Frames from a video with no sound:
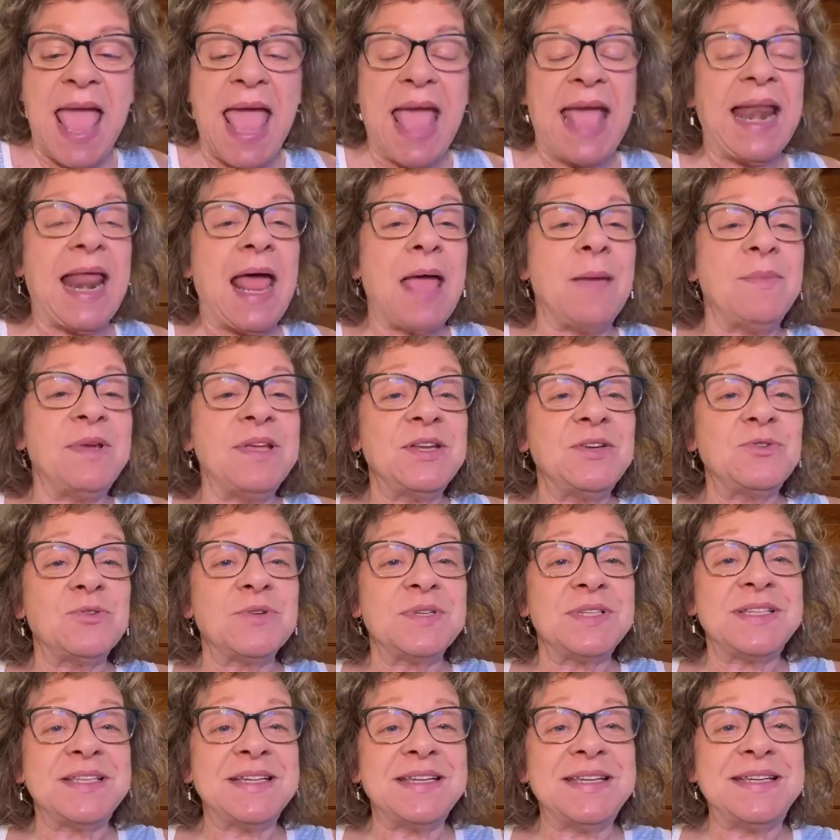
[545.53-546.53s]
And I'm
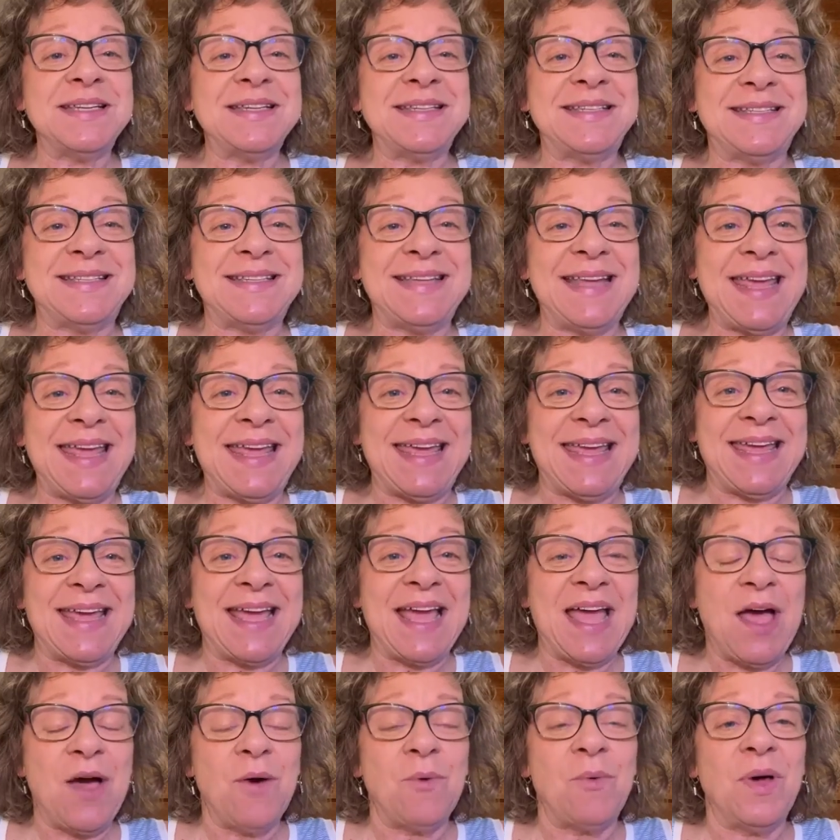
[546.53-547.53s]
interested to see
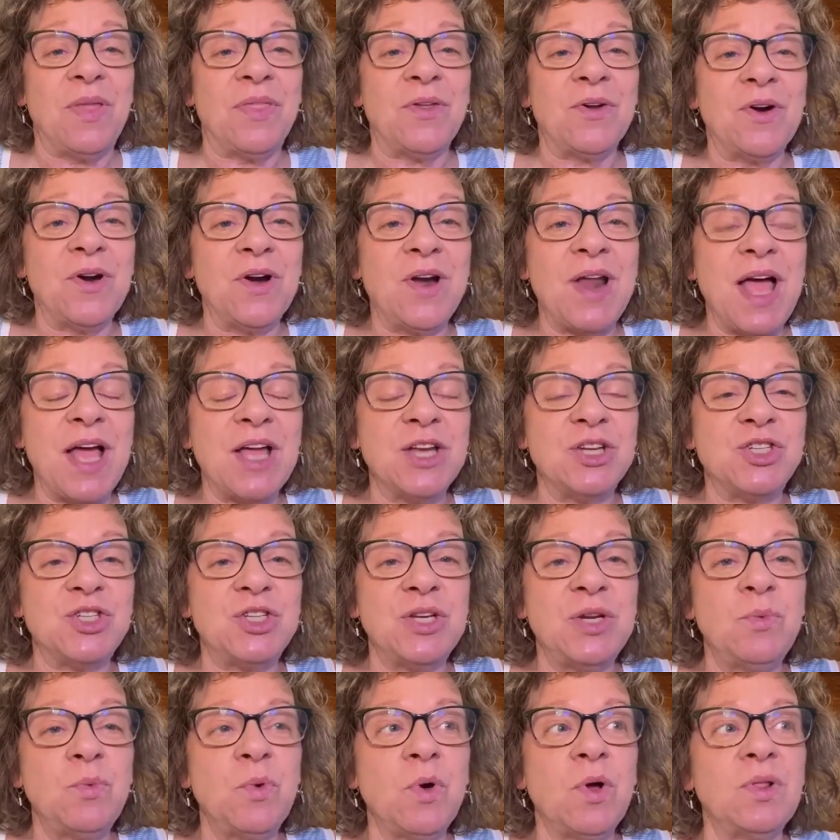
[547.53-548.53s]
whether or not
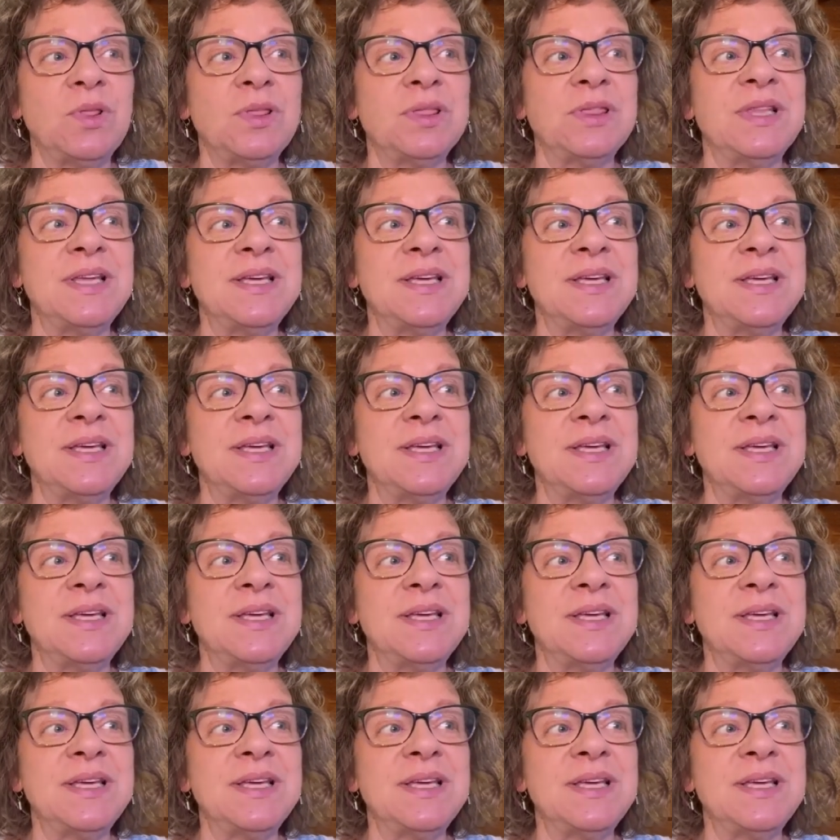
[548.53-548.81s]
she will